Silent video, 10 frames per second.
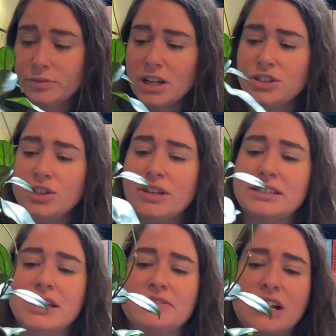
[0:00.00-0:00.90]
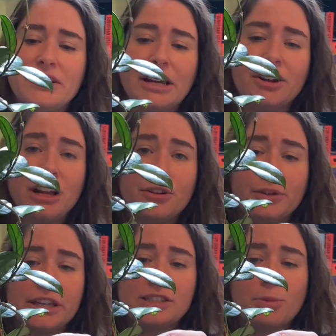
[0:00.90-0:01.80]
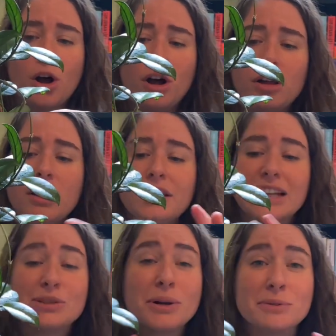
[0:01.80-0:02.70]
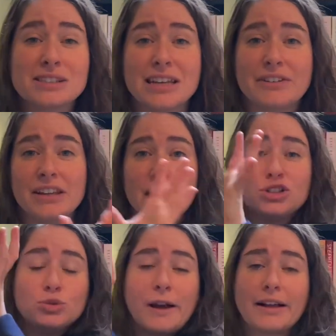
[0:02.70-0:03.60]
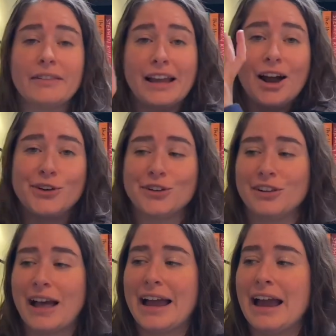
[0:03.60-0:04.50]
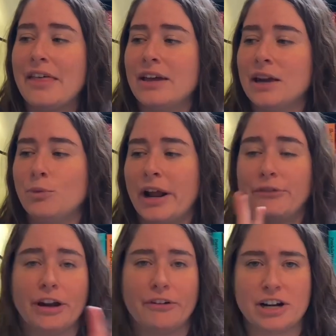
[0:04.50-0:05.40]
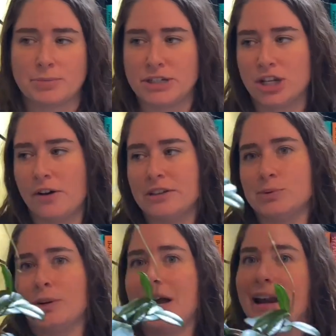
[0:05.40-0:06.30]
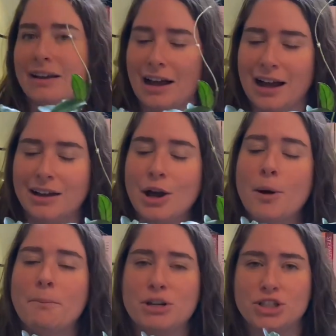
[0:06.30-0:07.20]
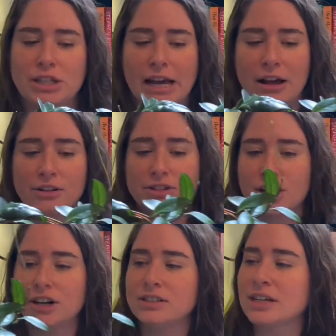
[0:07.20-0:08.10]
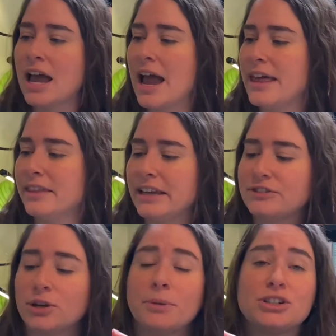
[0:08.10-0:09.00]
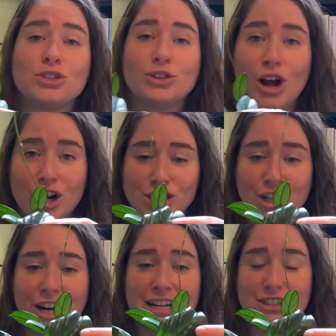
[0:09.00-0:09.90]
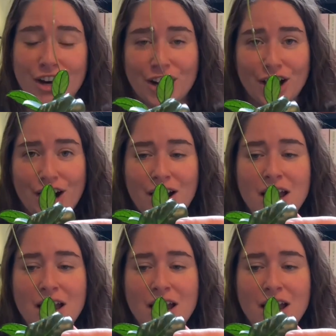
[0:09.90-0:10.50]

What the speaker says: So these leaves down here that are really small, that's when it was living like directly under the light. And then when I rearranged my shelf, this one kind of got pushed to the outskirts, and the leaves are much larger and darker.